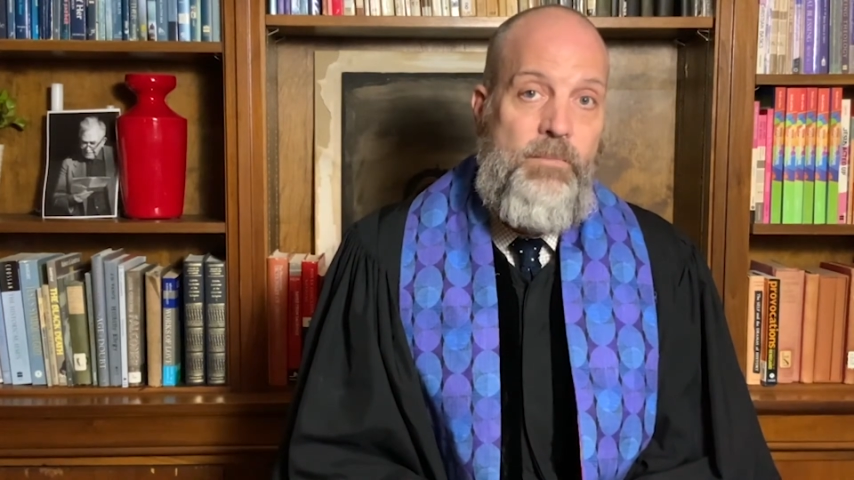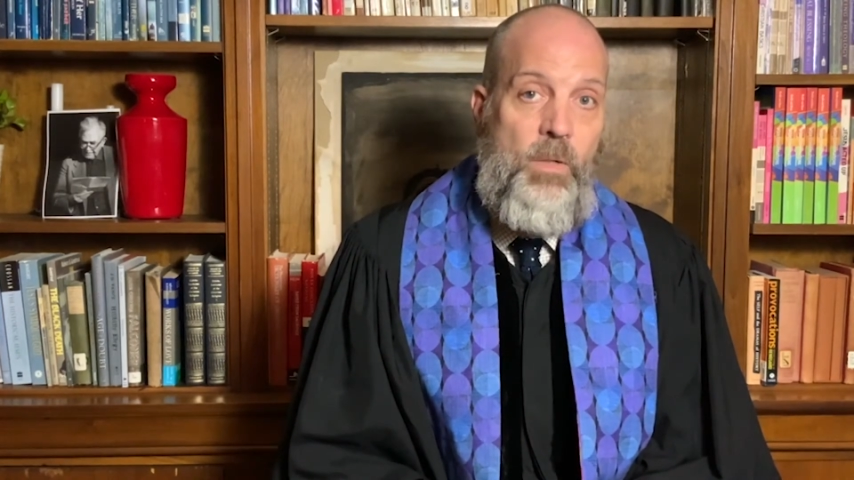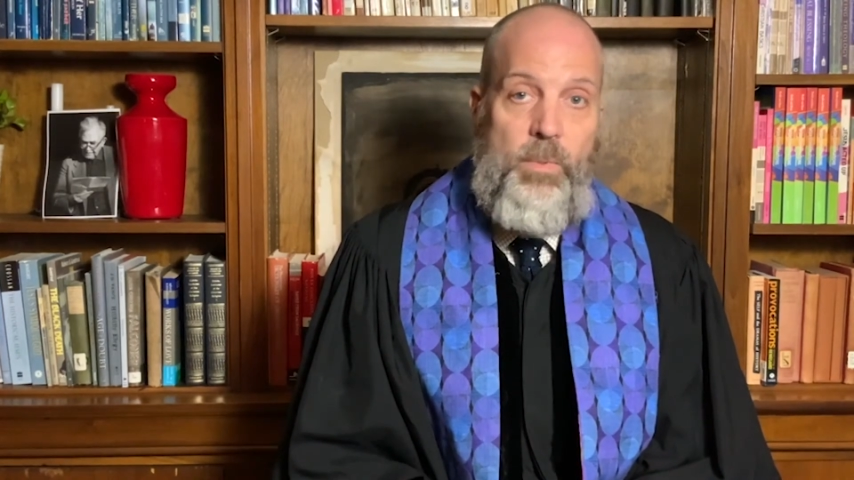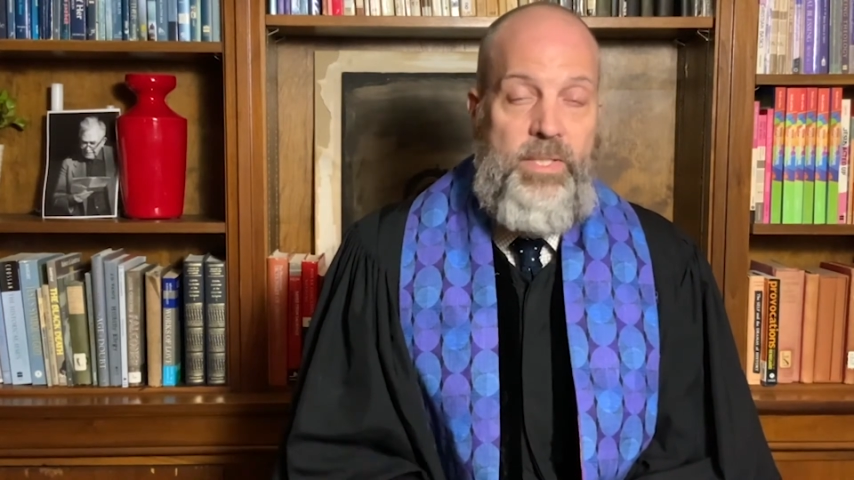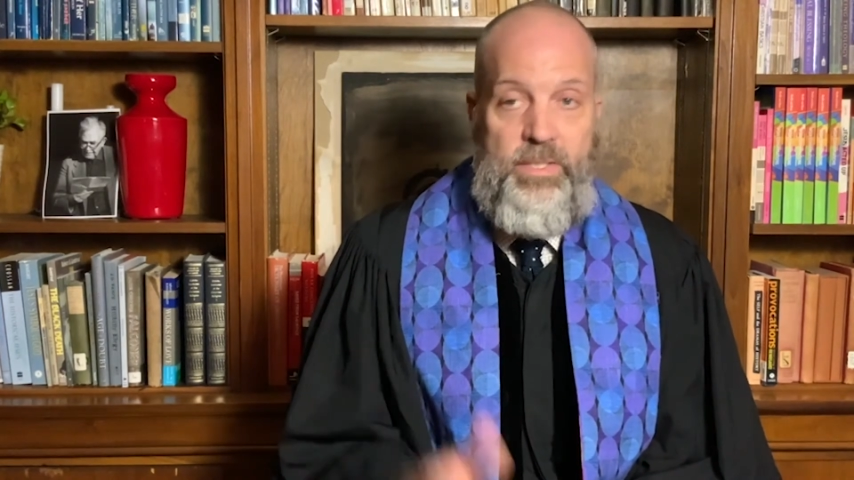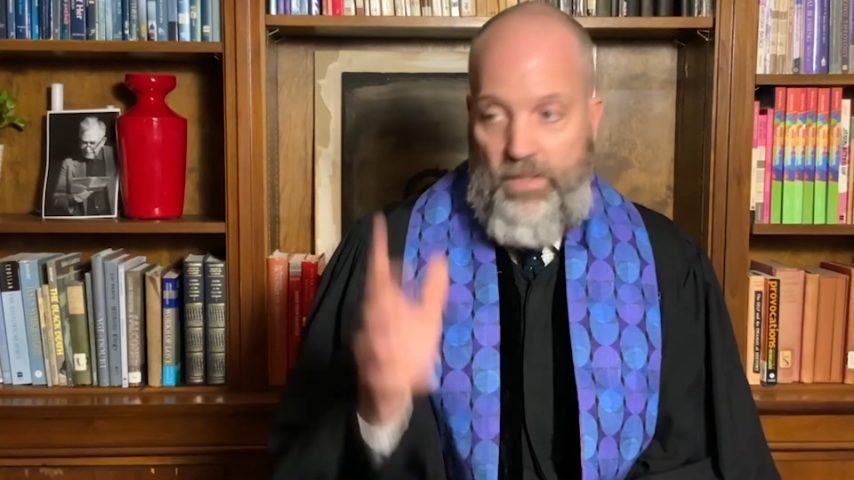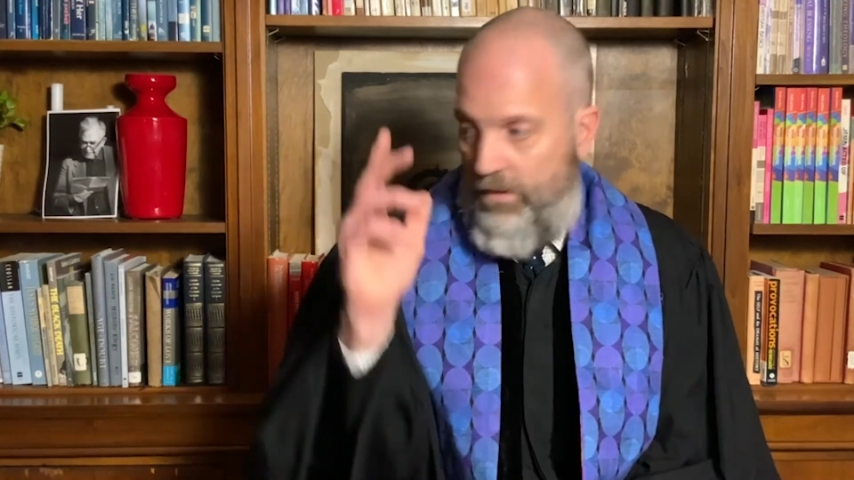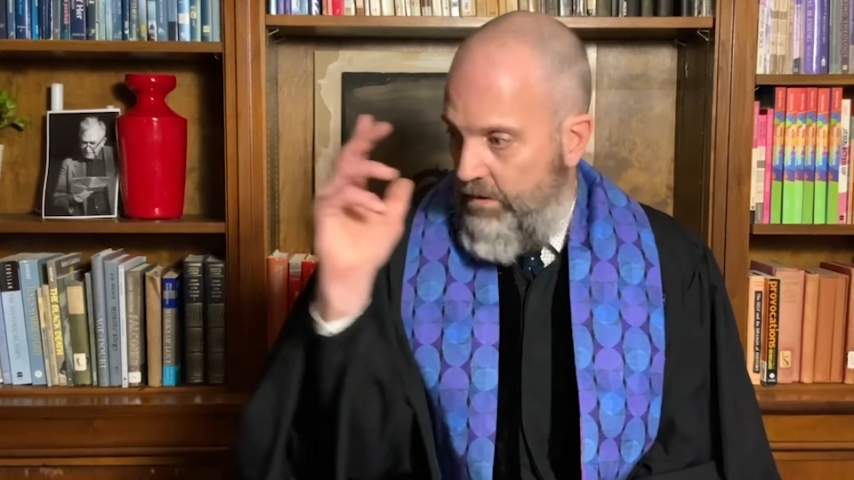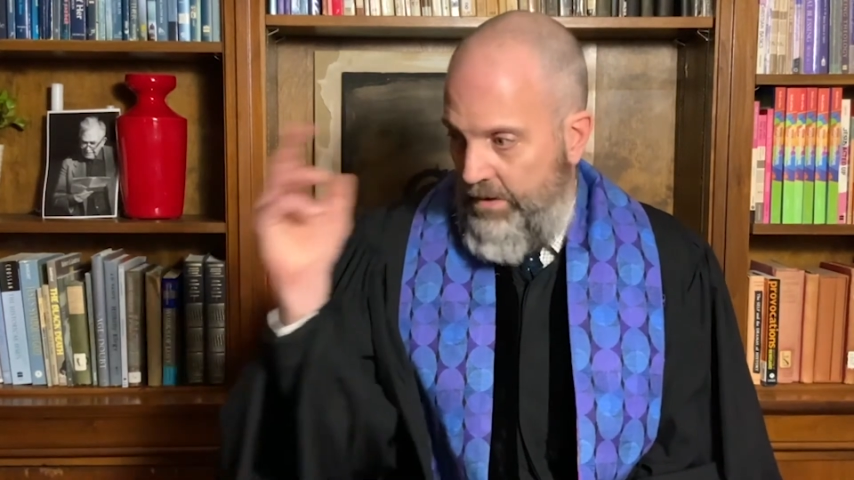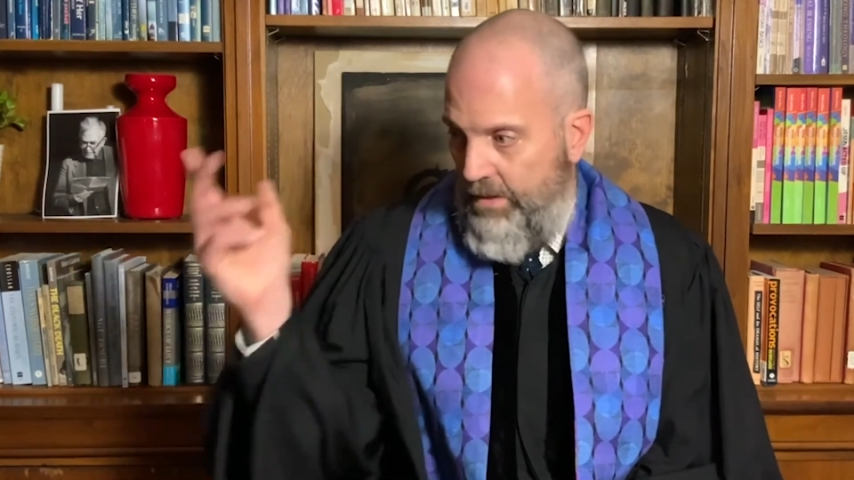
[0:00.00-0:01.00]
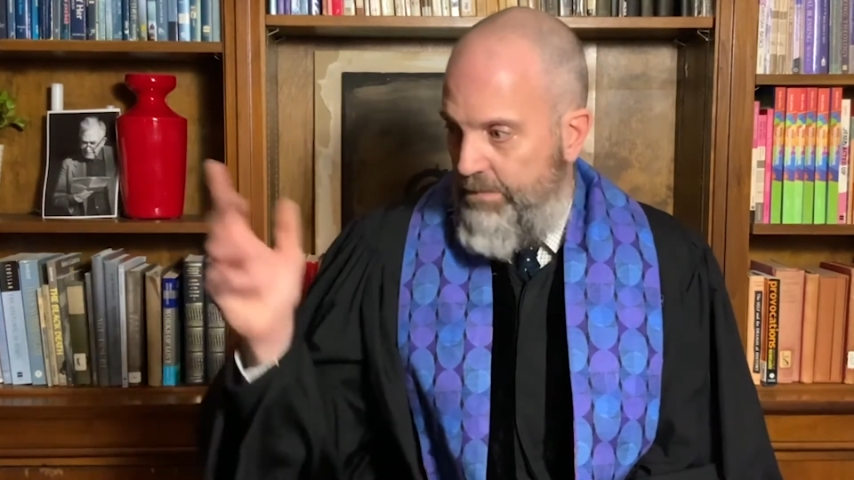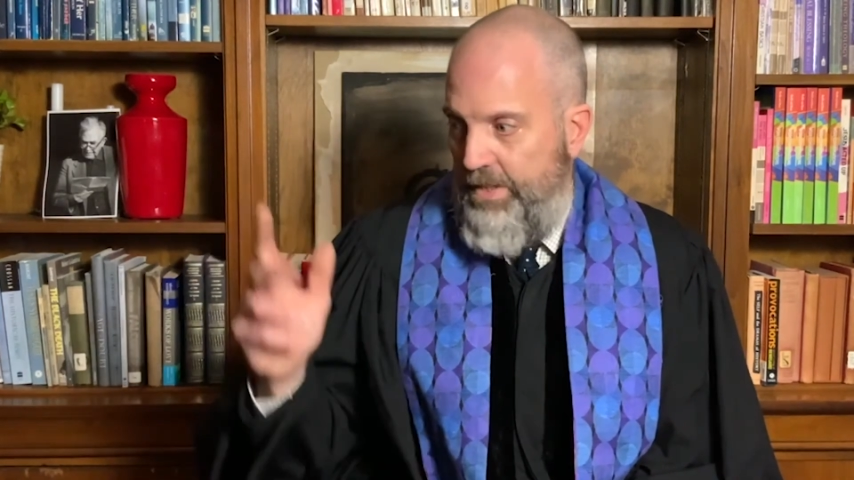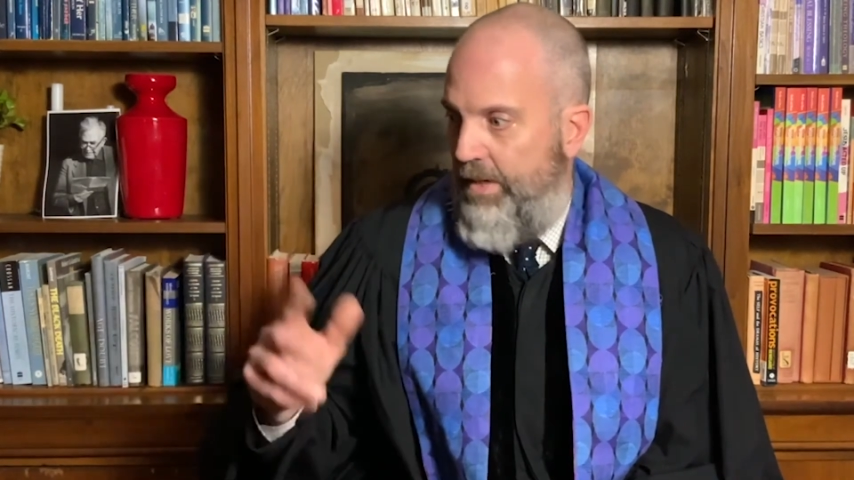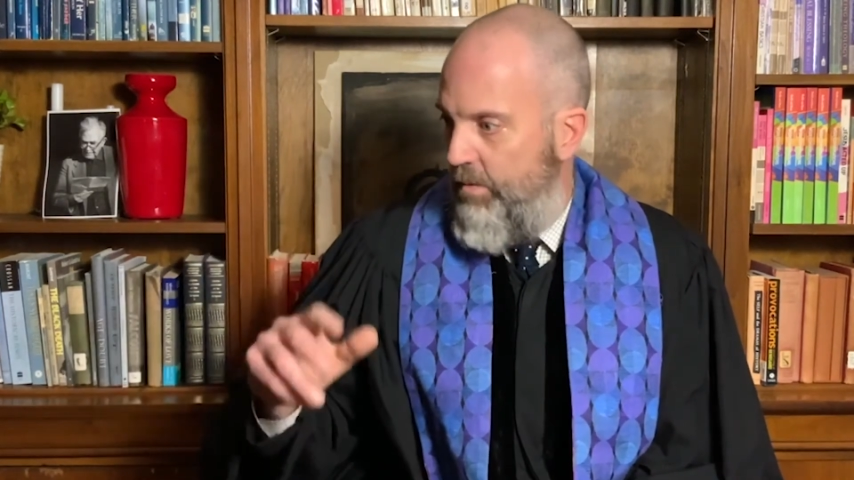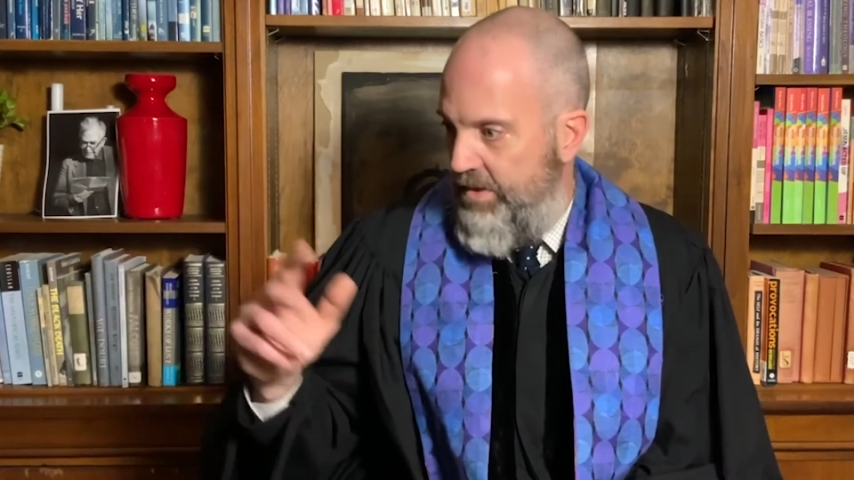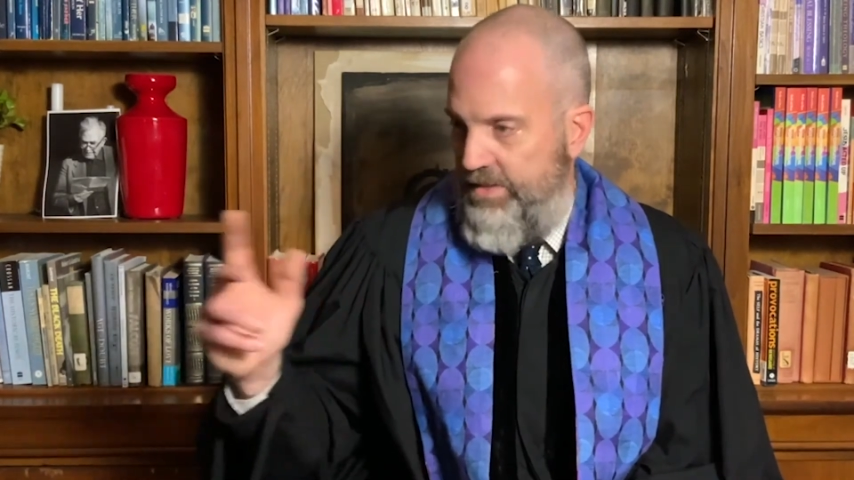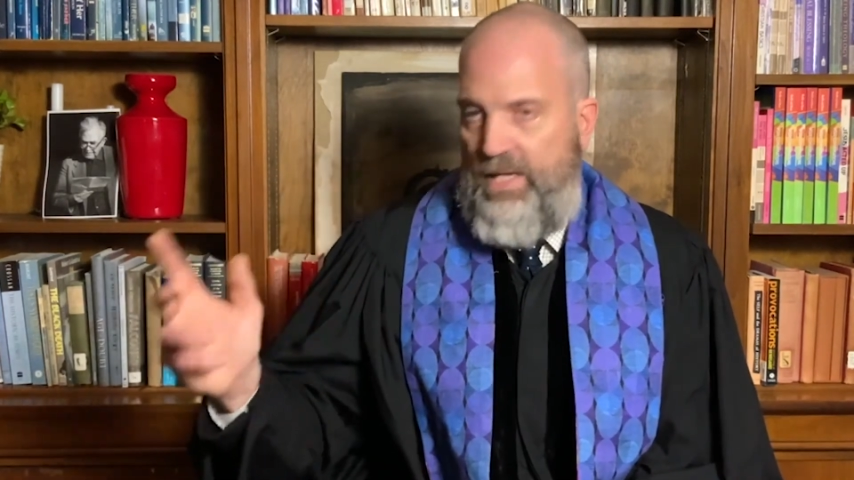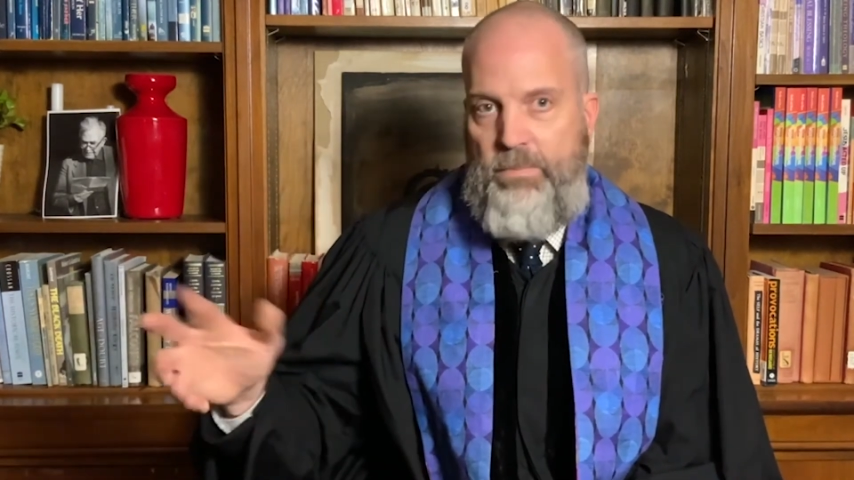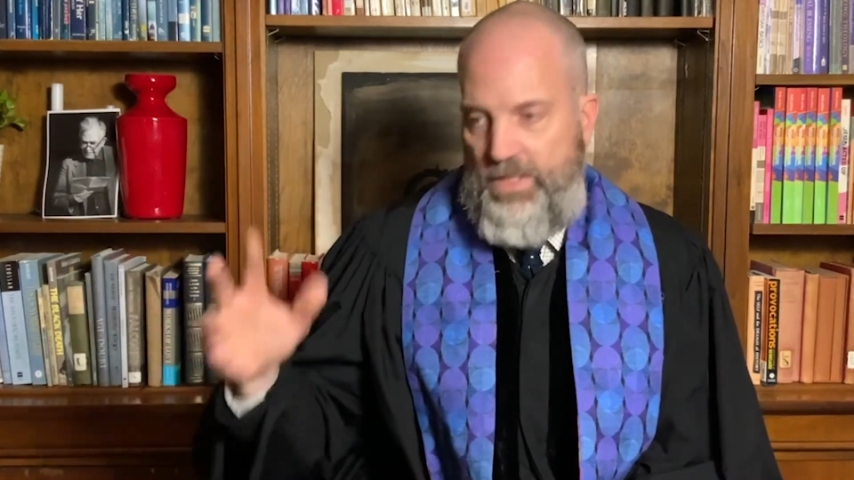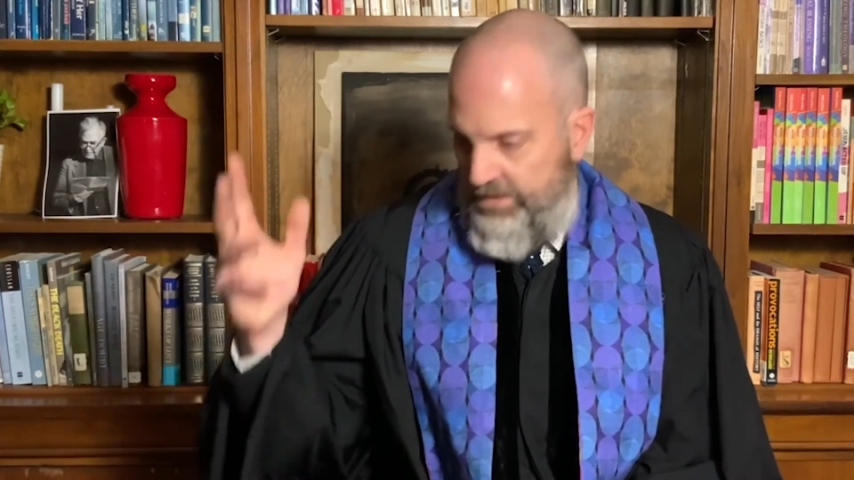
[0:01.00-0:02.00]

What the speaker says: And we can get all caught up in that. What does that mean?